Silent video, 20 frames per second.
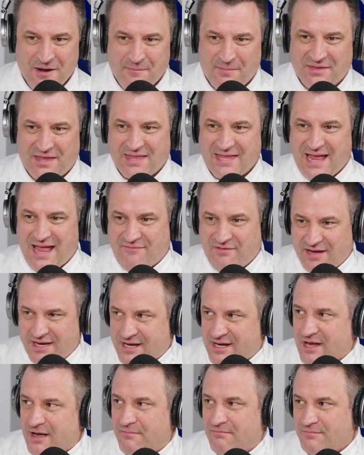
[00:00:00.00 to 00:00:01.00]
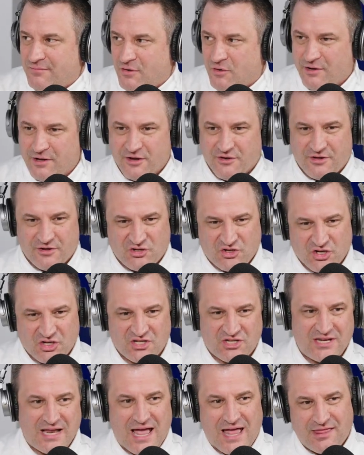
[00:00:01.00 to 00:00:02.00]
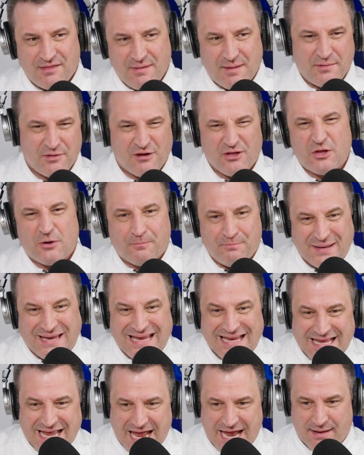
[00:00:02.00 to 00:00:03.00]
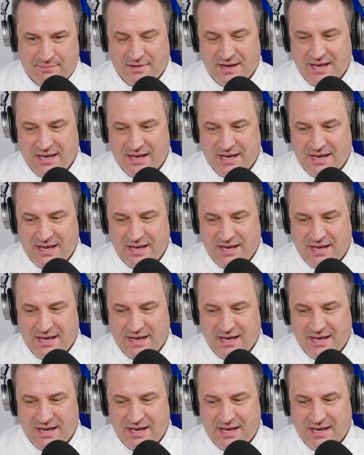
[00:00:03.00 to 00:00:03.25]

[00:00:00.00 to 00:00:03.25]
but then they have a hiccup, or they're just not, maybe they're on their B game.